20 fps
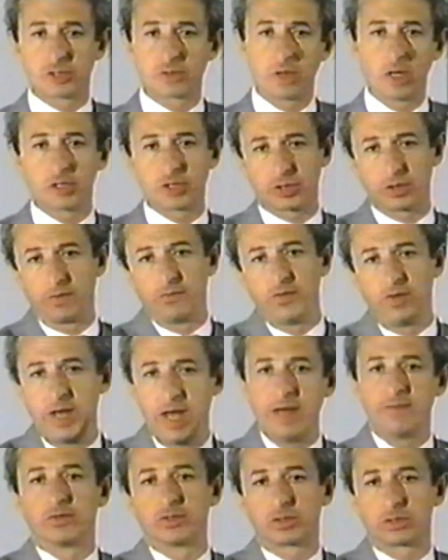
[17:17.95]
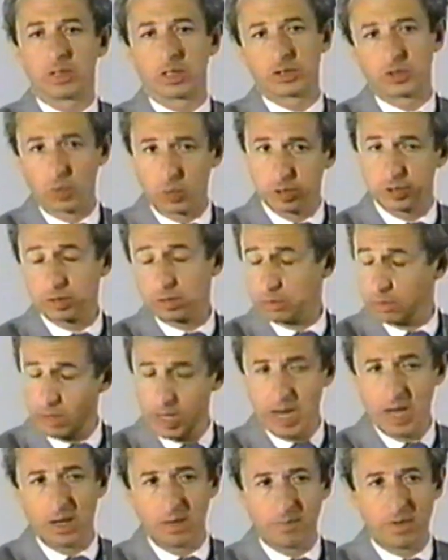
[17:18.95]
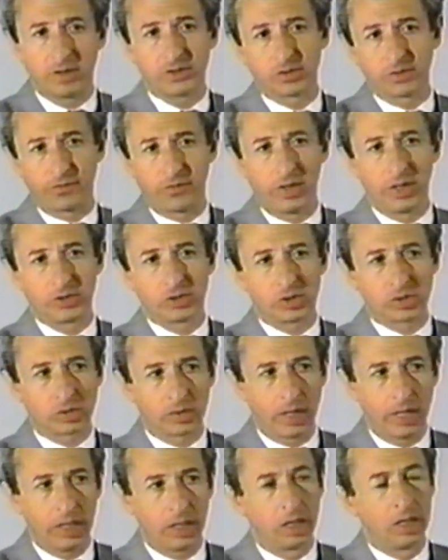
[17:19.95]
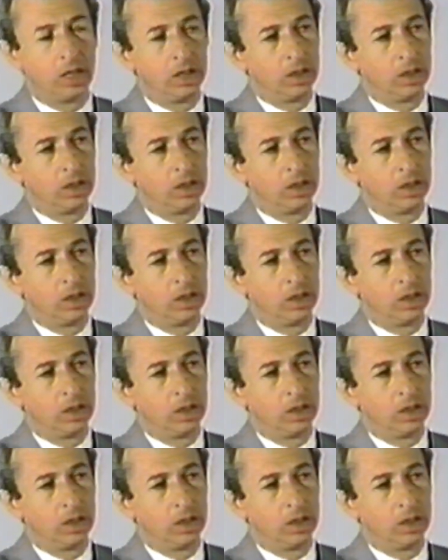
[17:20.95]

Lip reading: structure of the naval structure was created by Sir Francis Drake.